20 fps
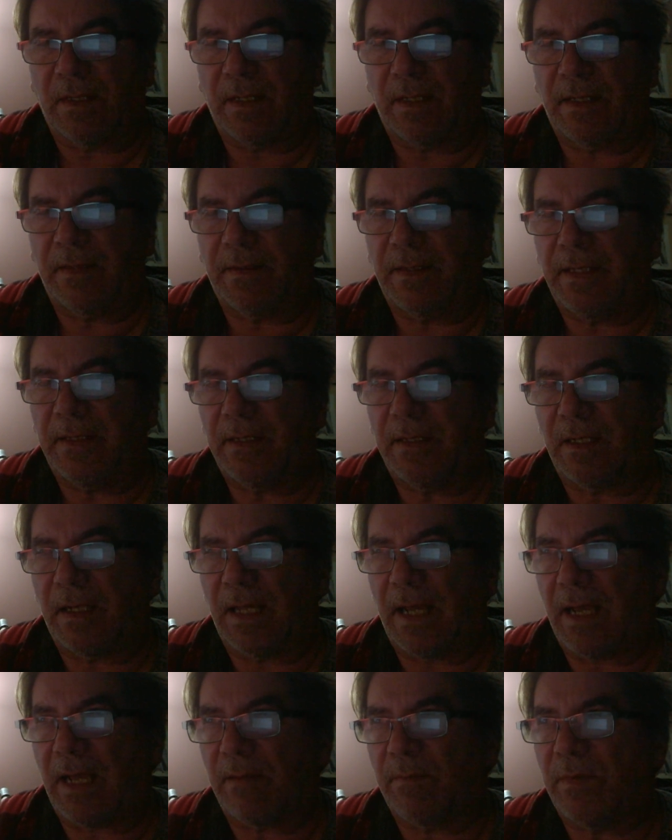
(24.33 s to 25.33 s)
in the
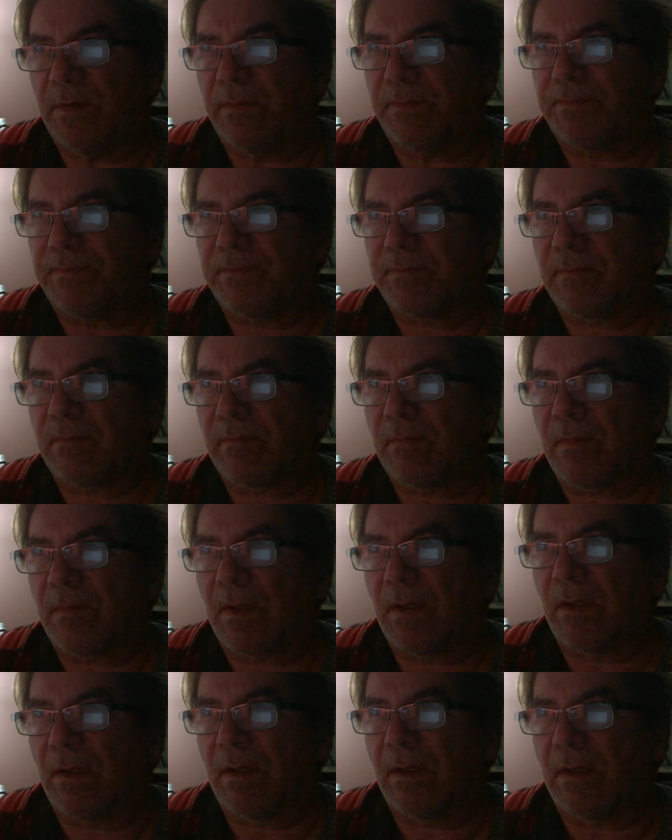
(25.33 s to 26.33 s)
lab,
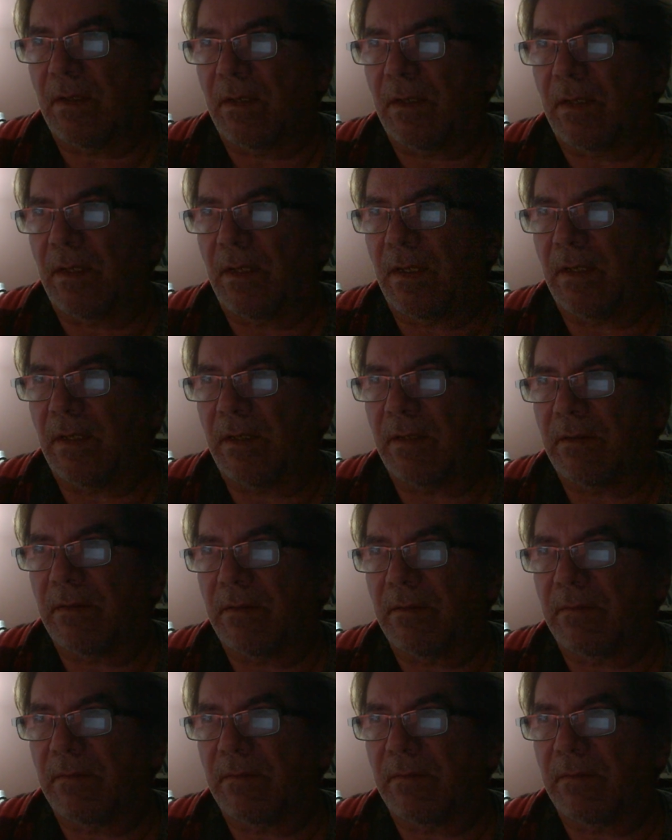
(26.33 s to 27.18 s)
and